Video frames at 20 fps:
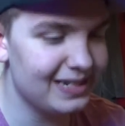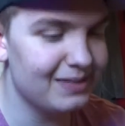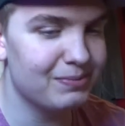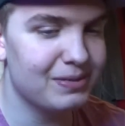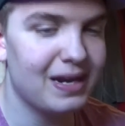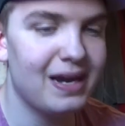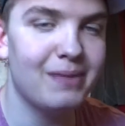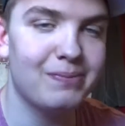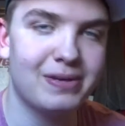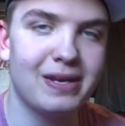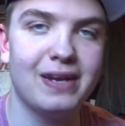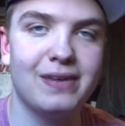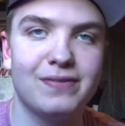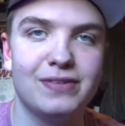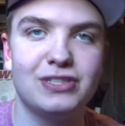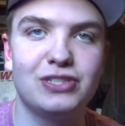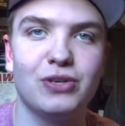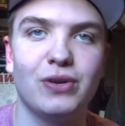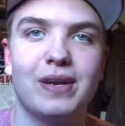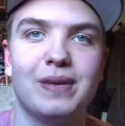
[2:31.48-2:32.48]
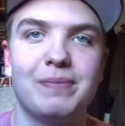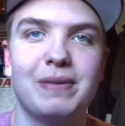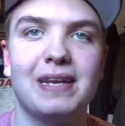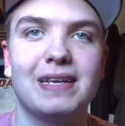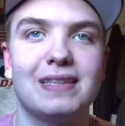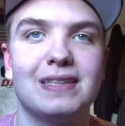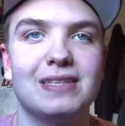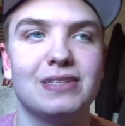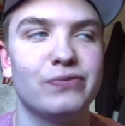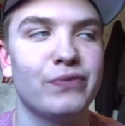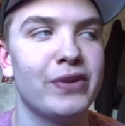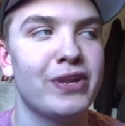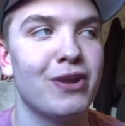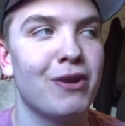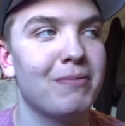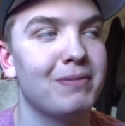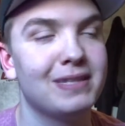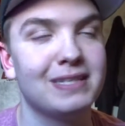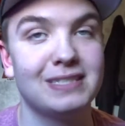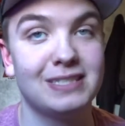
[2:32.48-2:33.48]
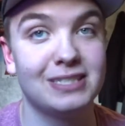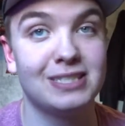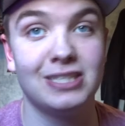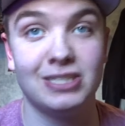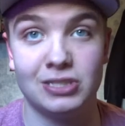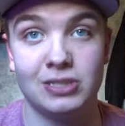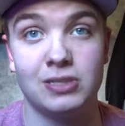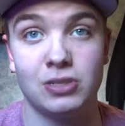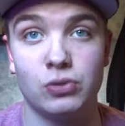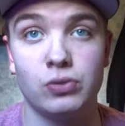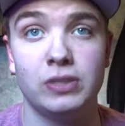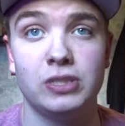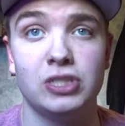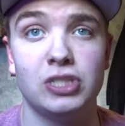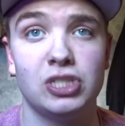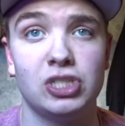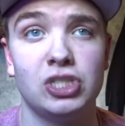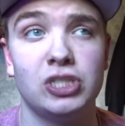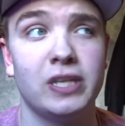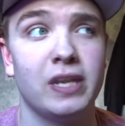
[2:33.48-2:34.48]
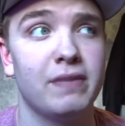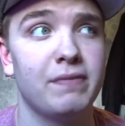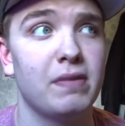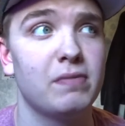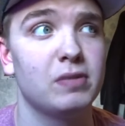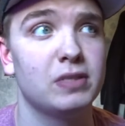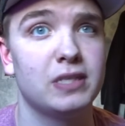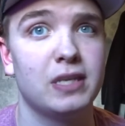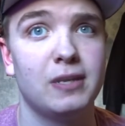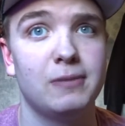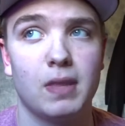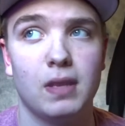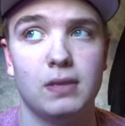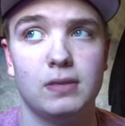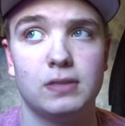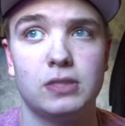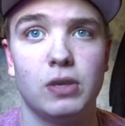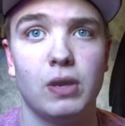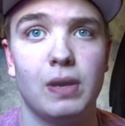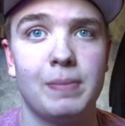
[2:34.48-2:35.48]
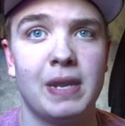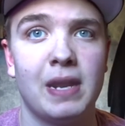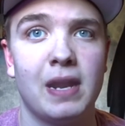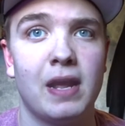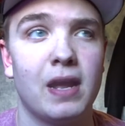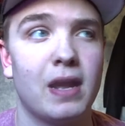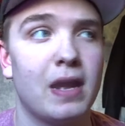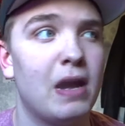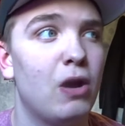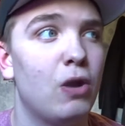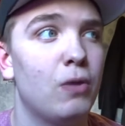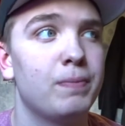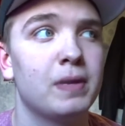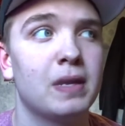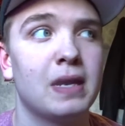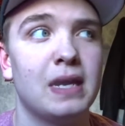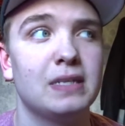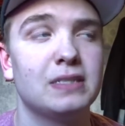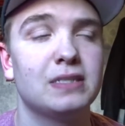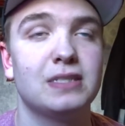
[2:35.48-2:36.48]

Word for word: am I'm kind of enjoying making this video, but this is this is the cringiest shit I've ever done. So I mean, I, I hope you guys